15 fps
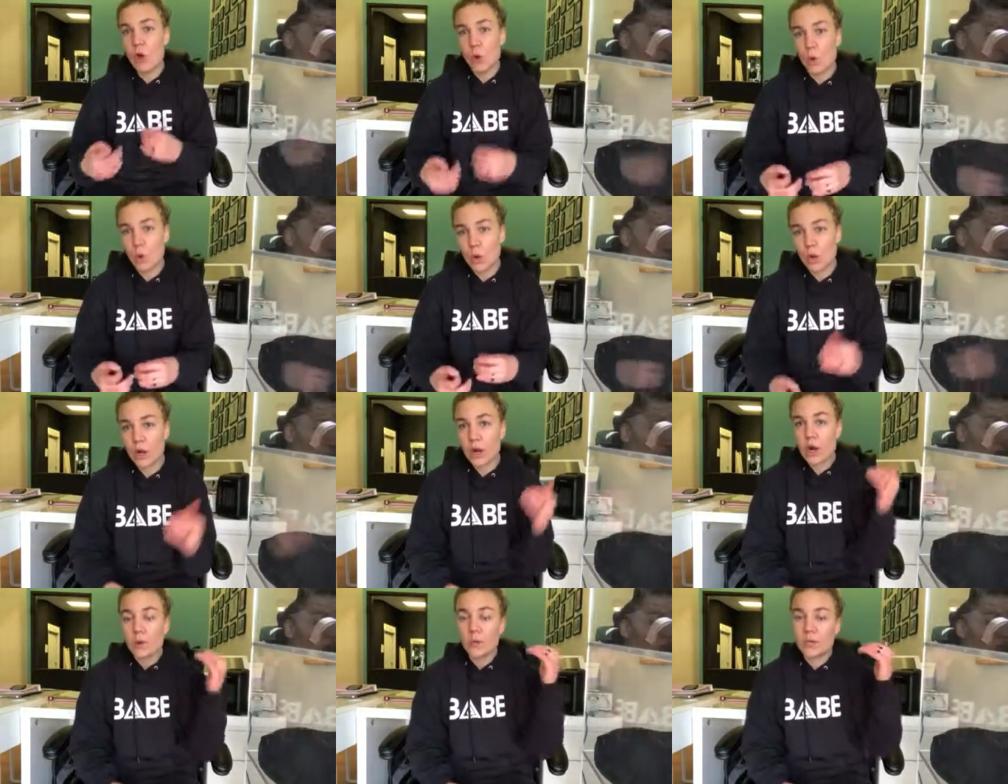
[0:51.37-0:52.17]

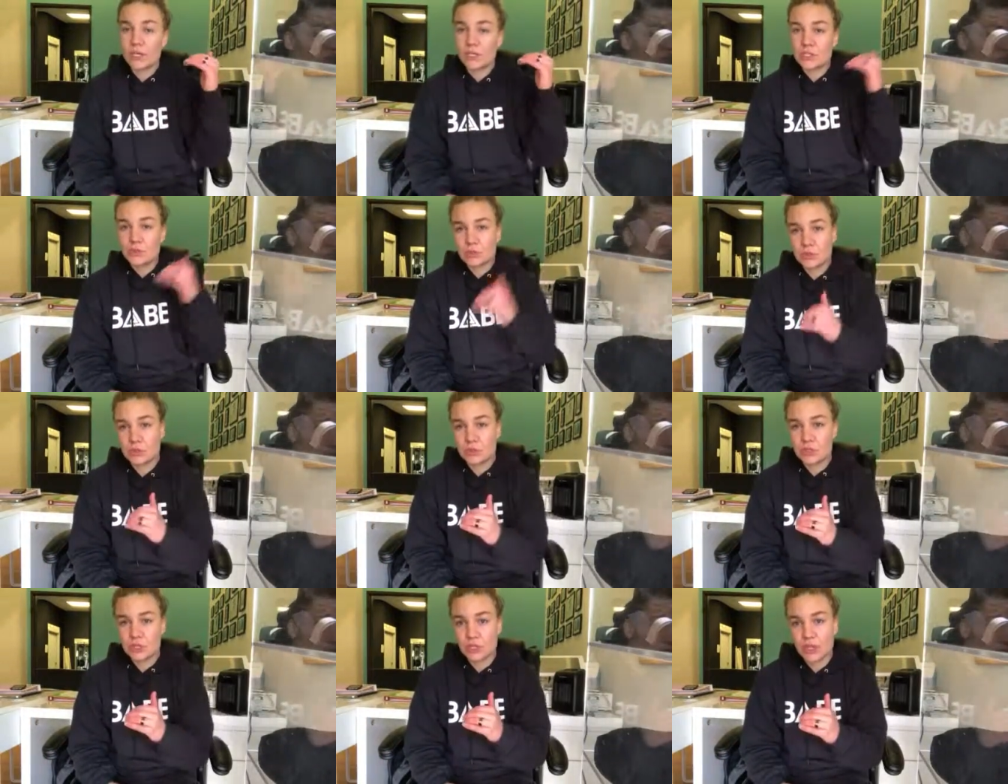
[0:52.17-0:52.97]
or we can just
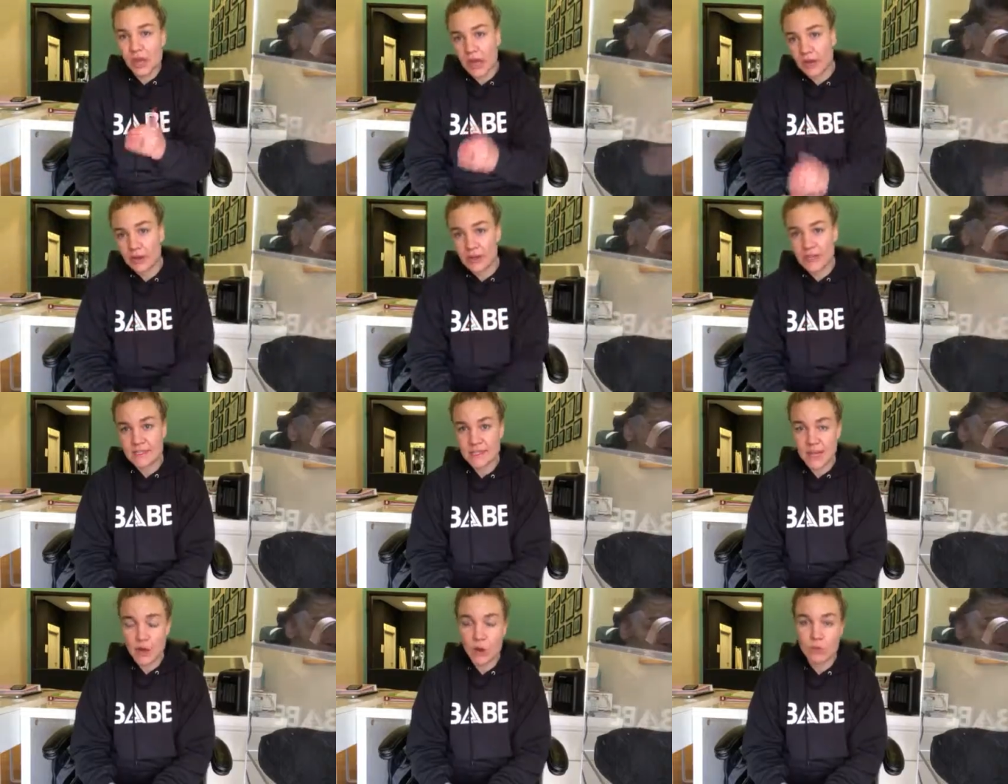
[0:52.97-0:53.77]
reduce your calorie
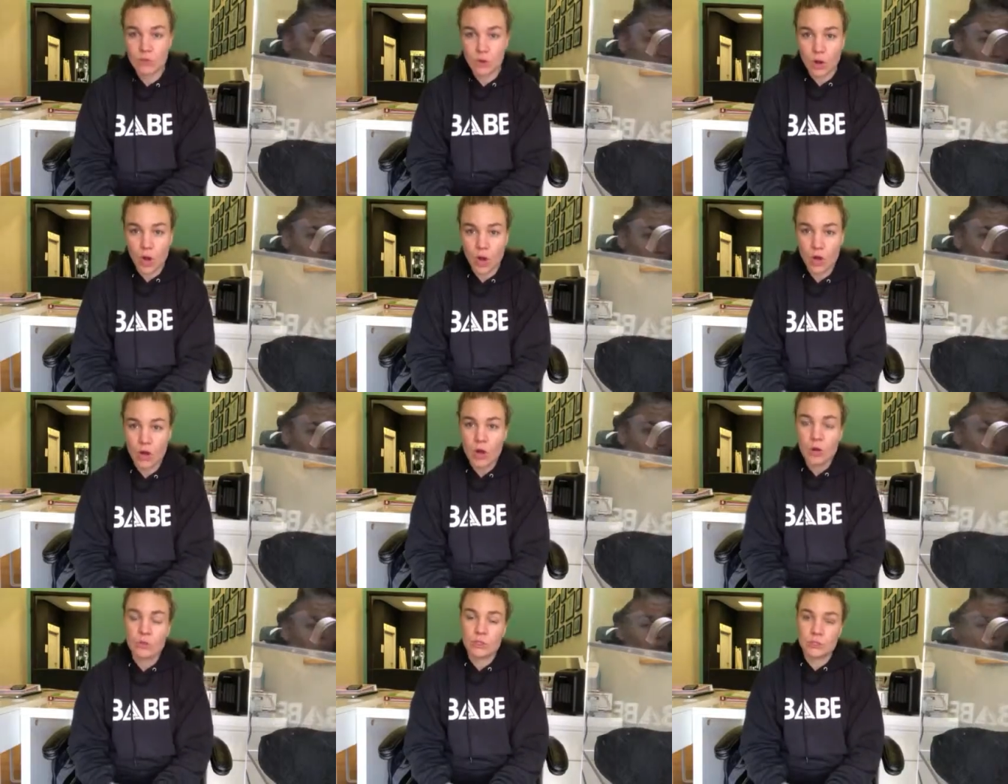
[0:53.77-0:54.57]
intake overall,
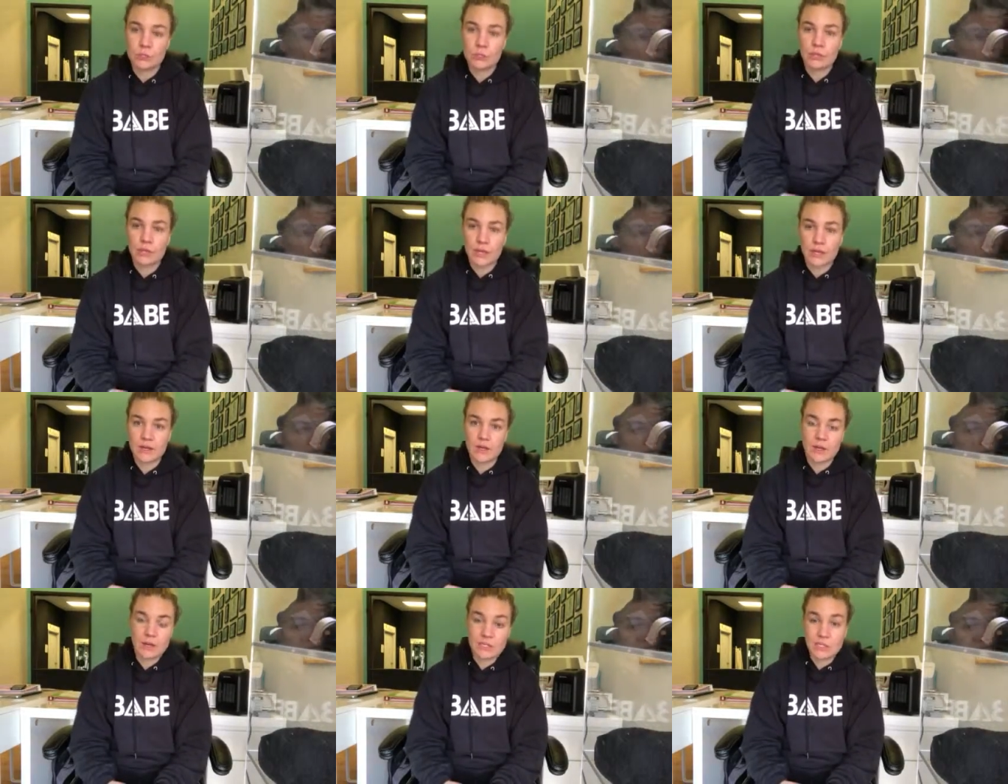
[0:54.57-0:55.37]
which will
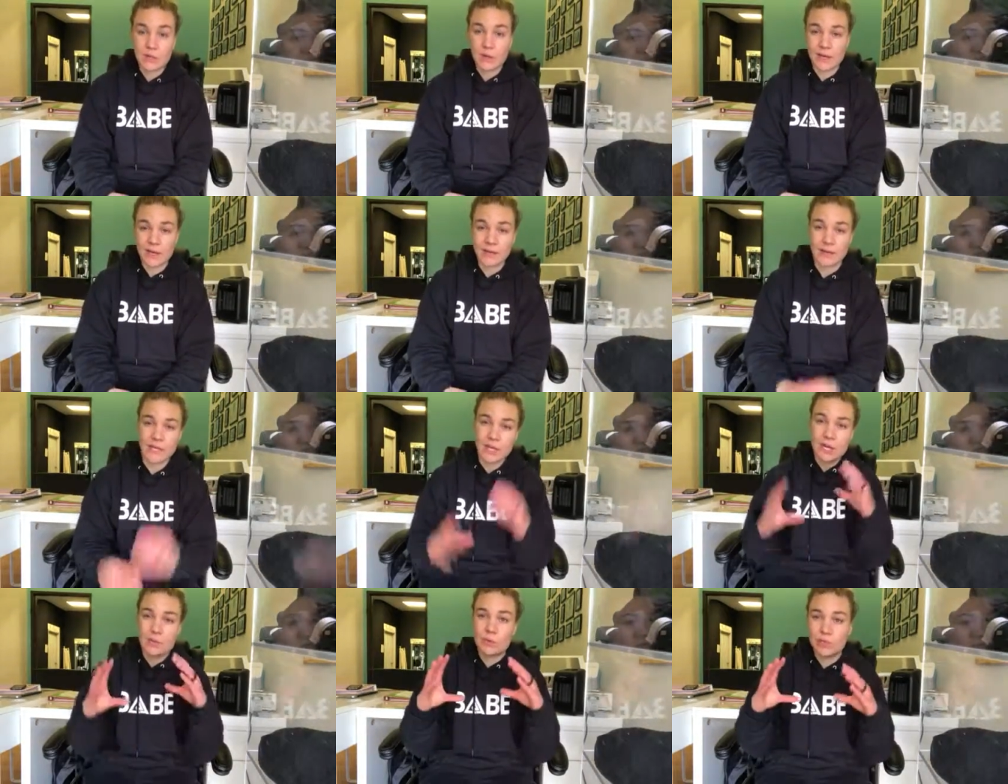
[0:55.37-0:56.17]
then
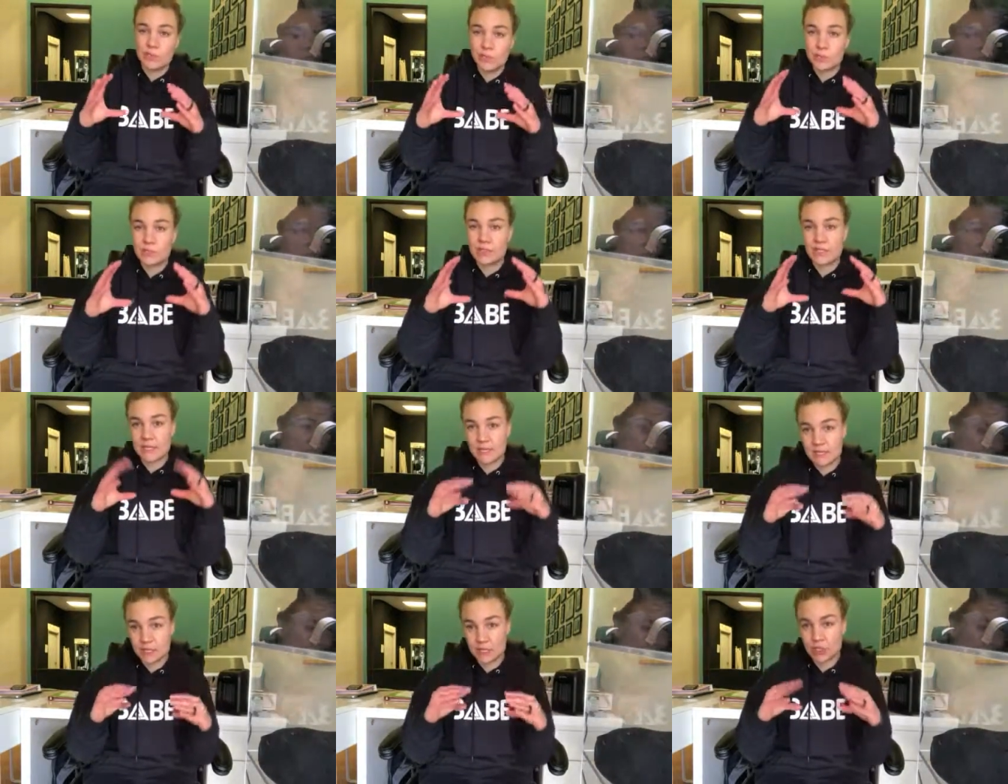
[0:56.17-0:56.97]
consequently reduce
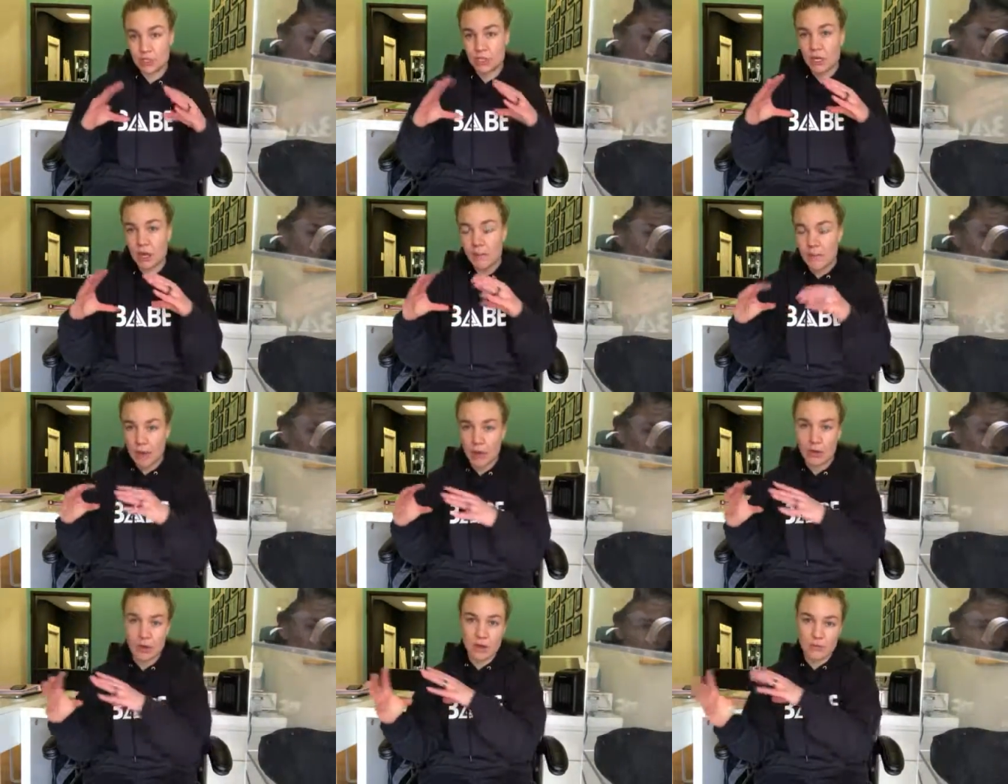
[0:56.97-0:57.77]
each
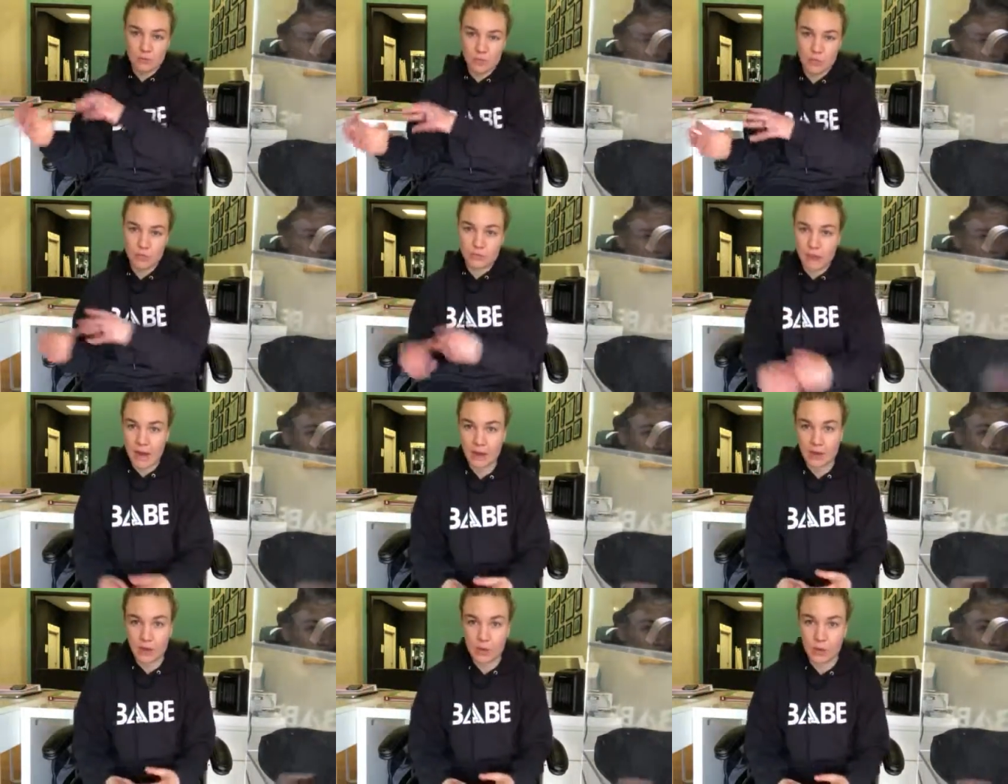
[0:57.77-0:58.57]
amount of each
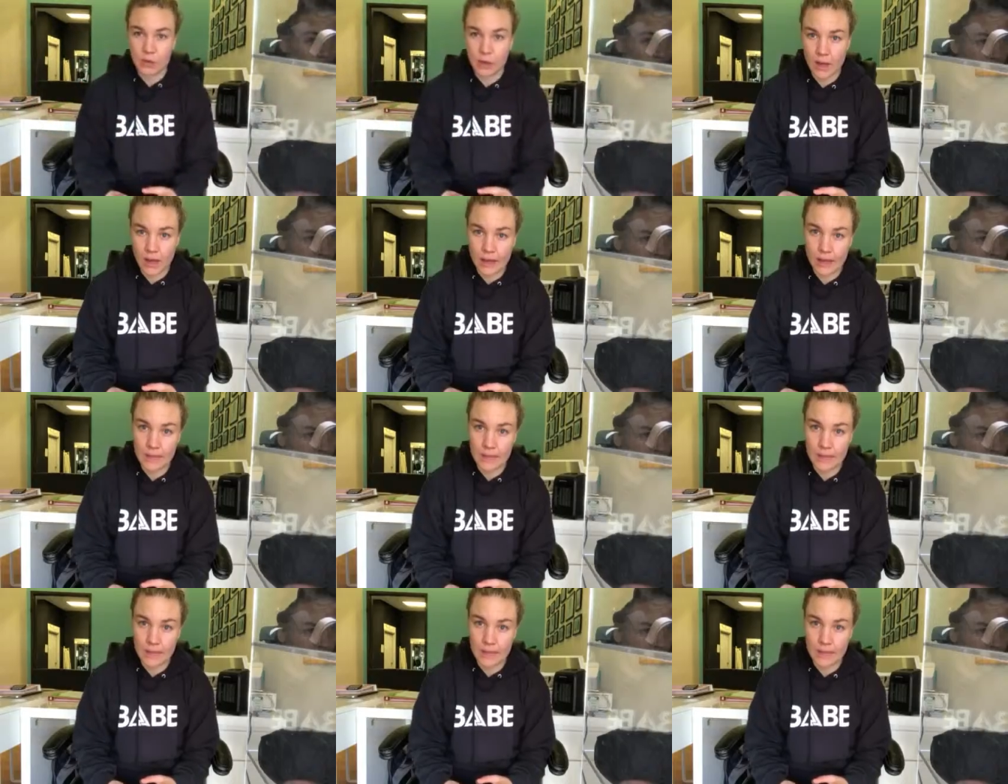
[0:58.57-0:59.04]
macro